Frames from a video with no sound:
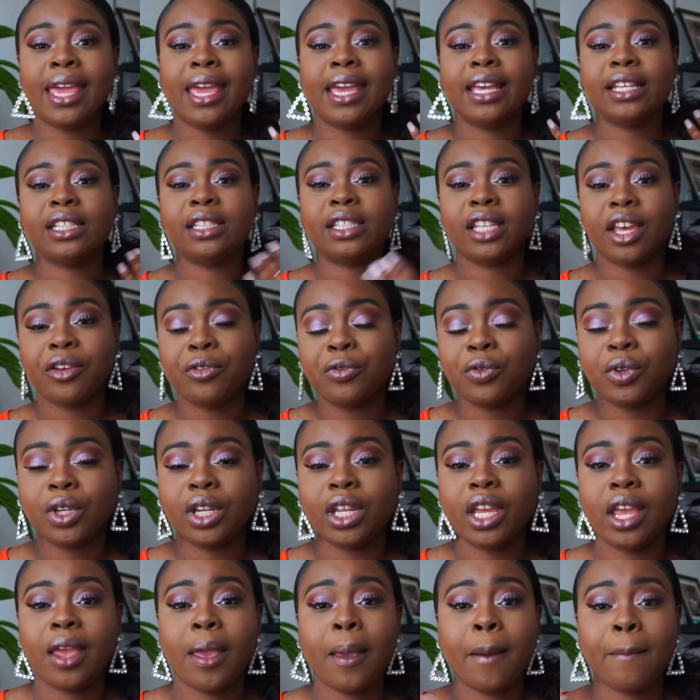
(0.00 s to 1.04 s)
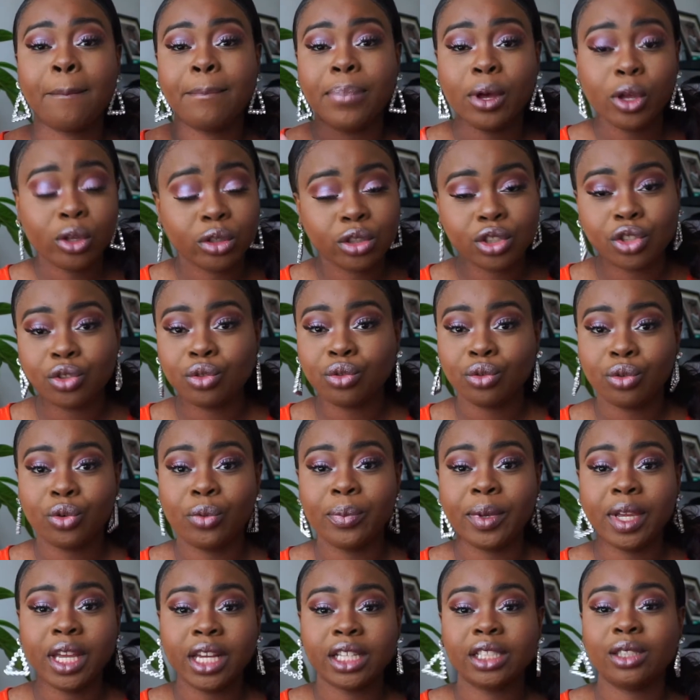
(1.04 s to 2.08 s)
it definitely pulled you through,
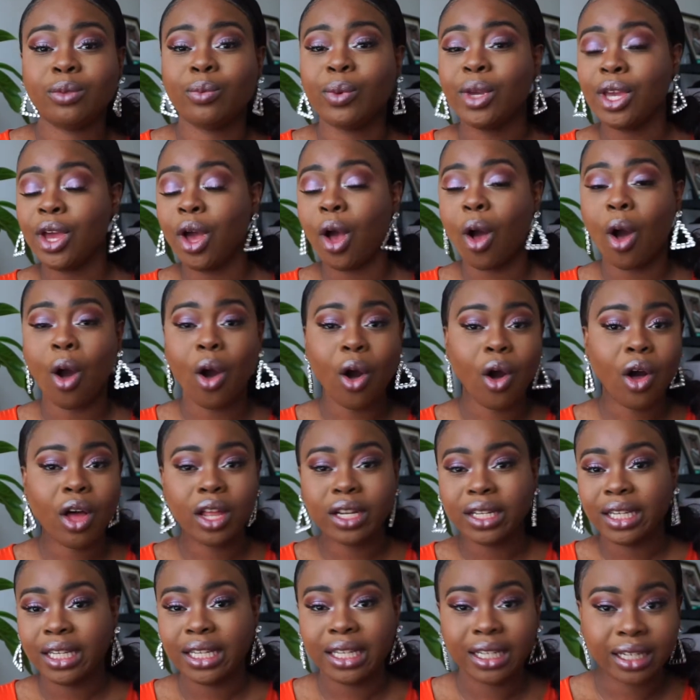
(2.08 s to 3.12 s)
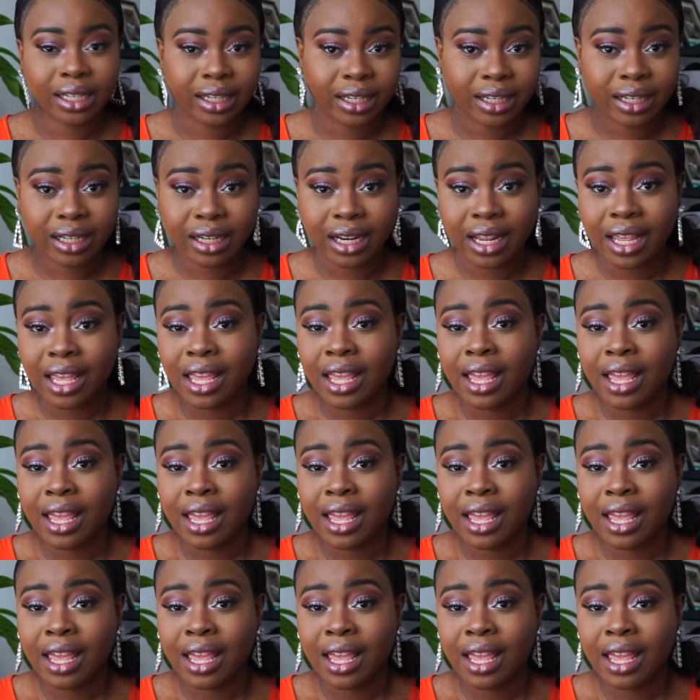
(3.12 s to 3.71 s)
because we all needed